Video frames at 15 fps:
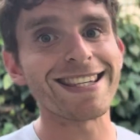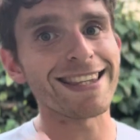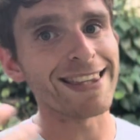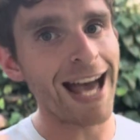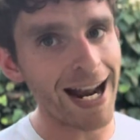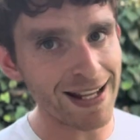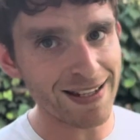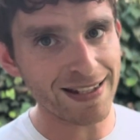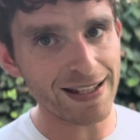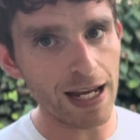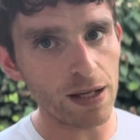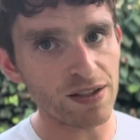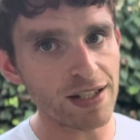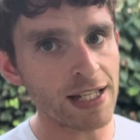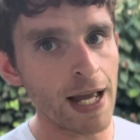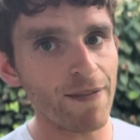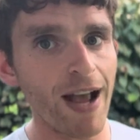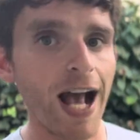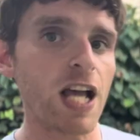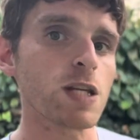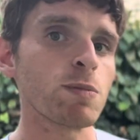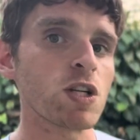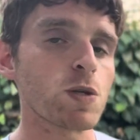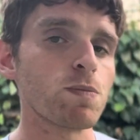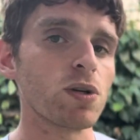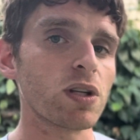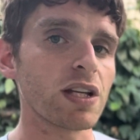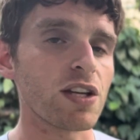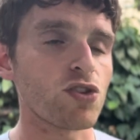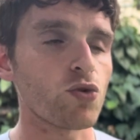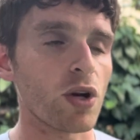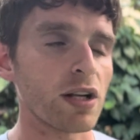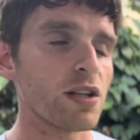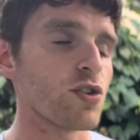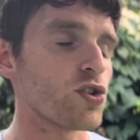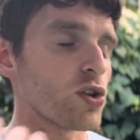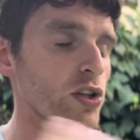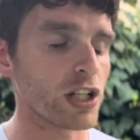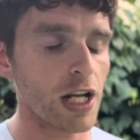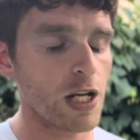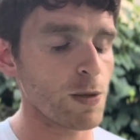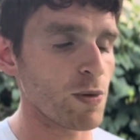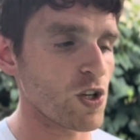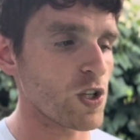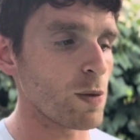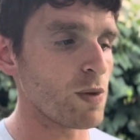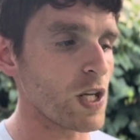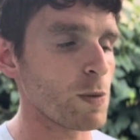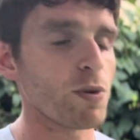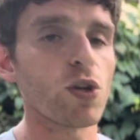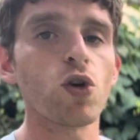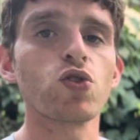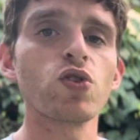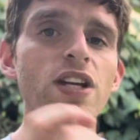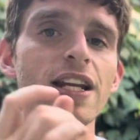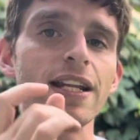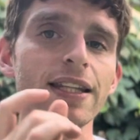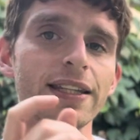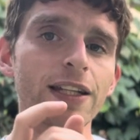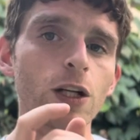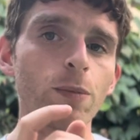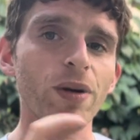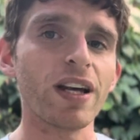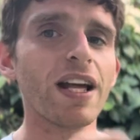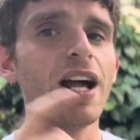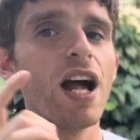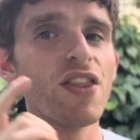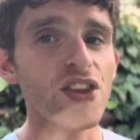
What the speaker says: Not as state, it doesn't have as much ability as Adrenaline, certainly not as much as the Beast, but those who need a little bit,